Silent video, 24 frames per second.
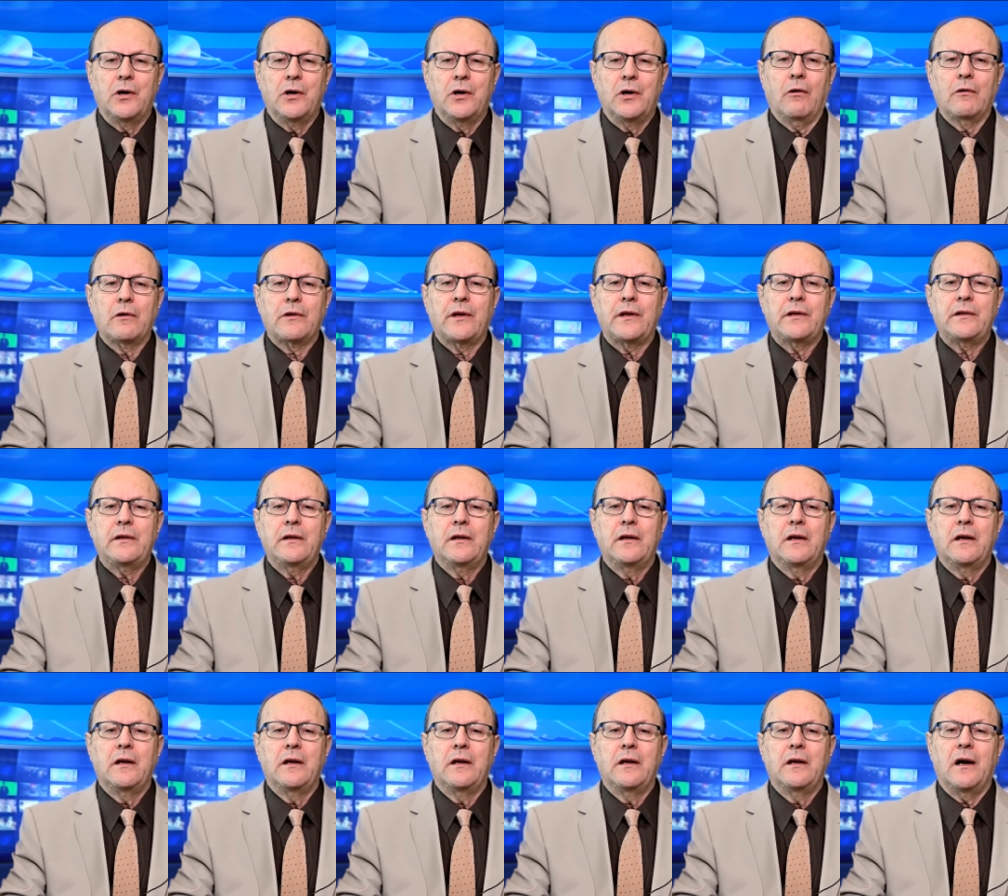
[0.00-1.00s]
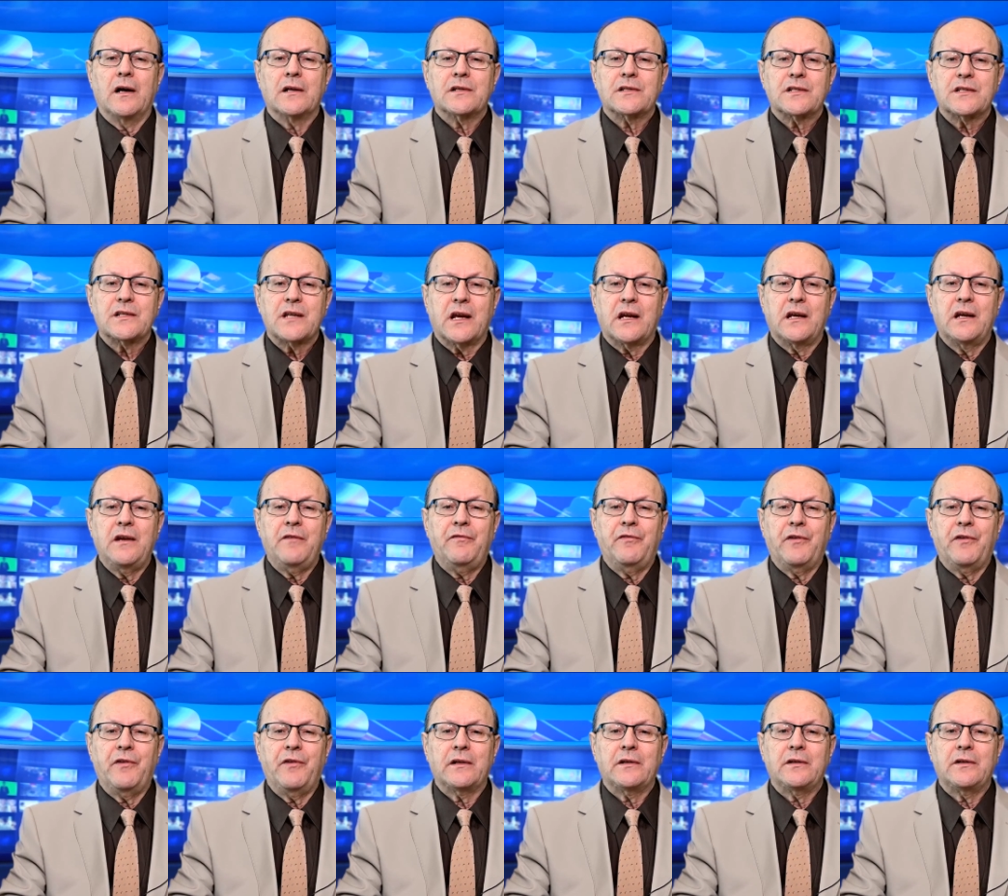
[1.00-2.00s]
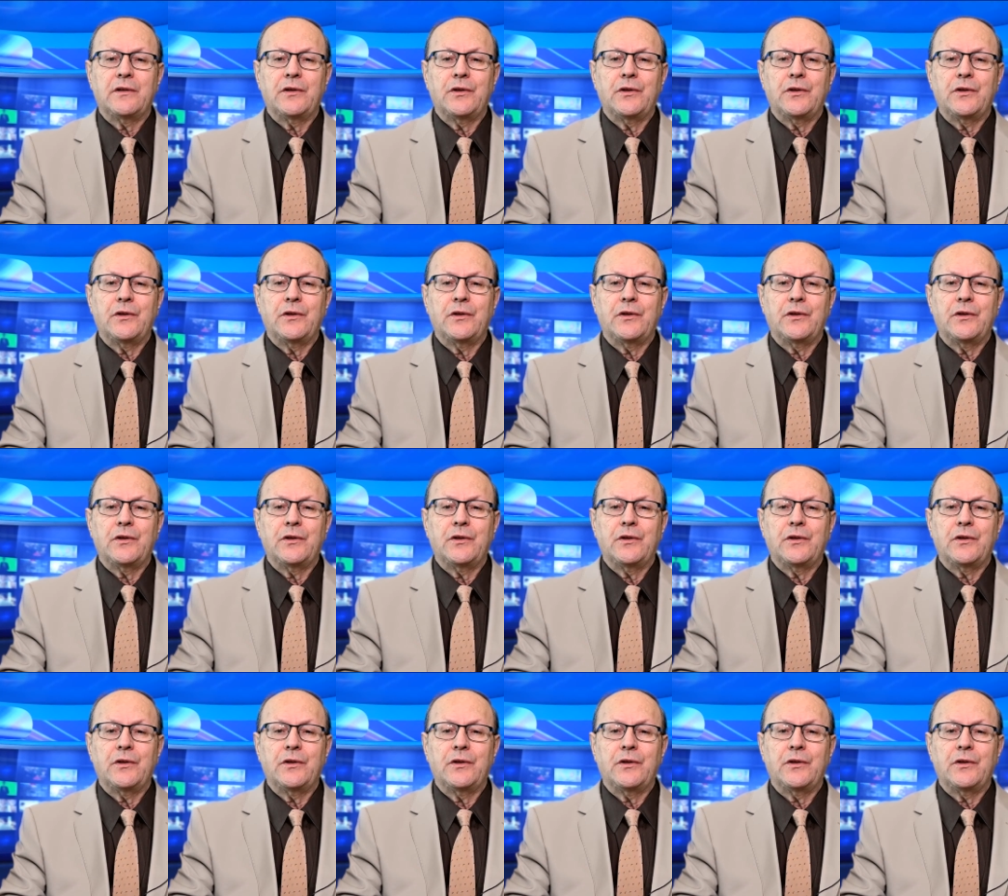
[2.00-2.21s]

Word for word: called it a significant